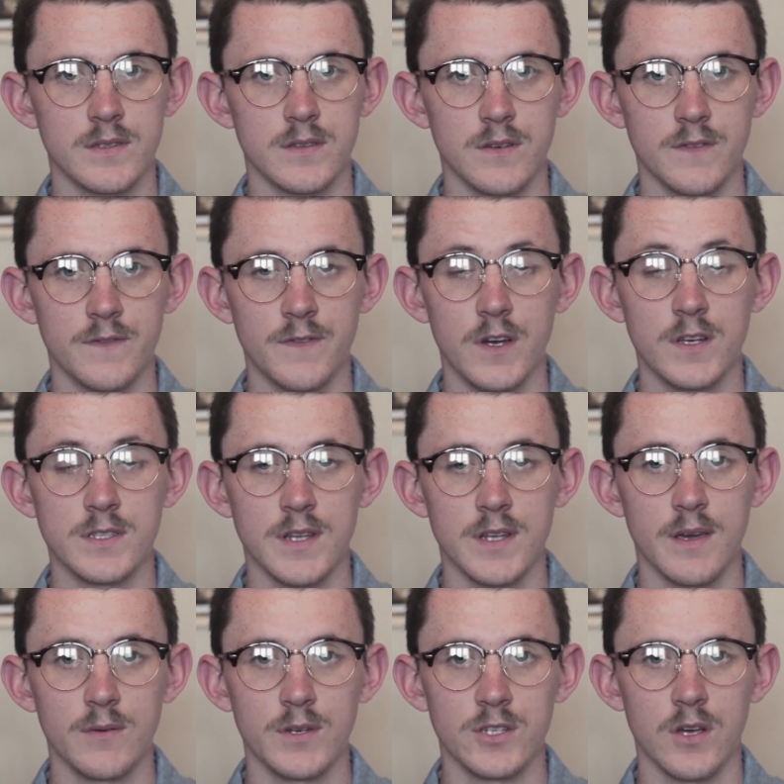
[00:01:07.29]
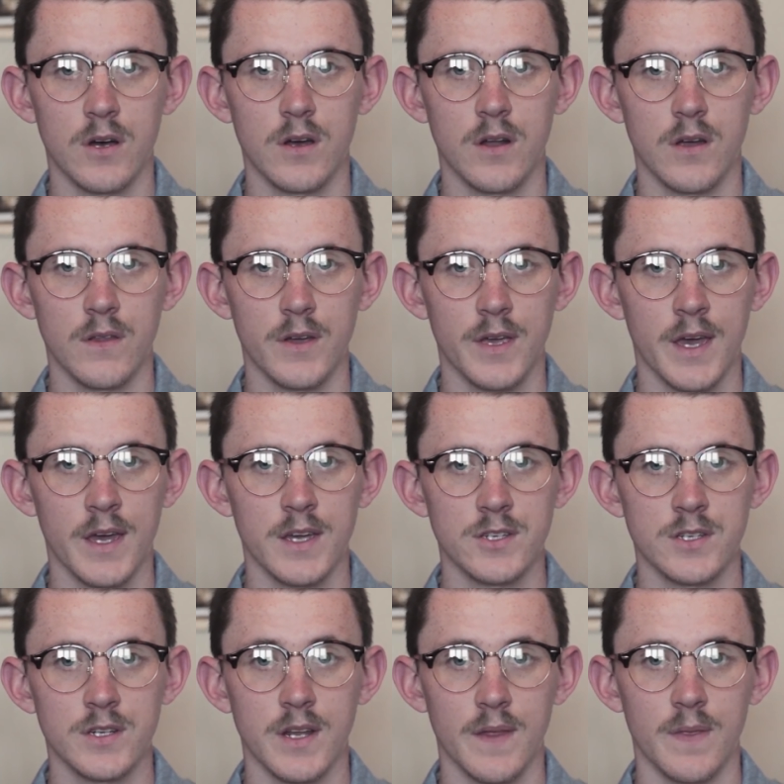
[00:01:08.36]
The first day we shot on
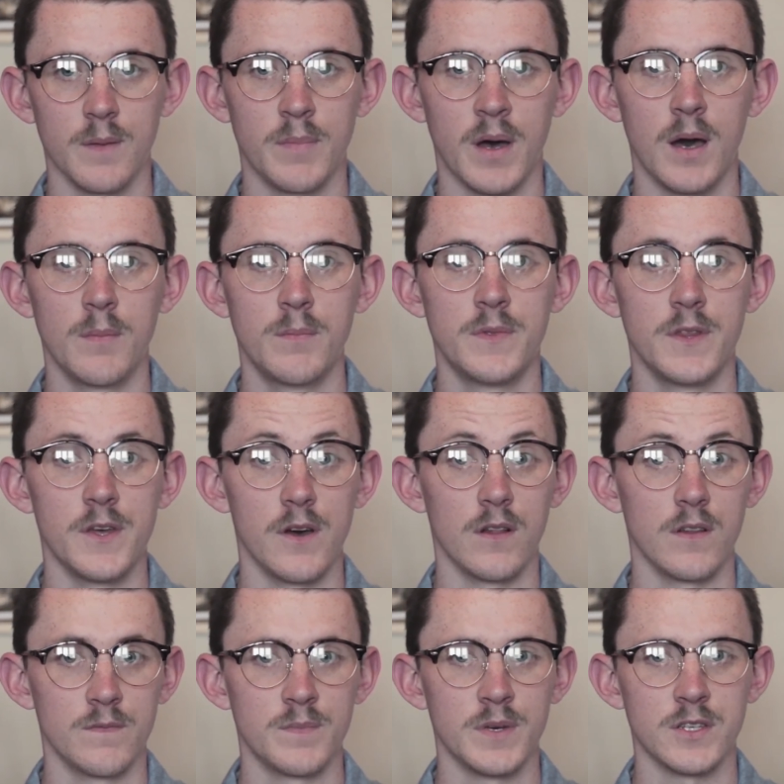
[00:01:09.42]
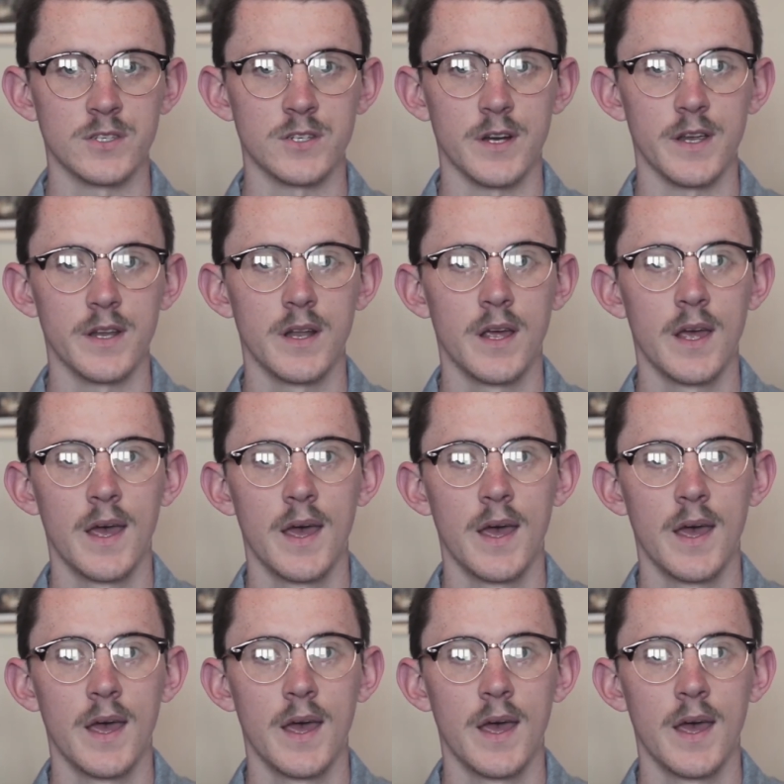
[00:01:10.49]
location in the pub, the Earl of Pitt Street,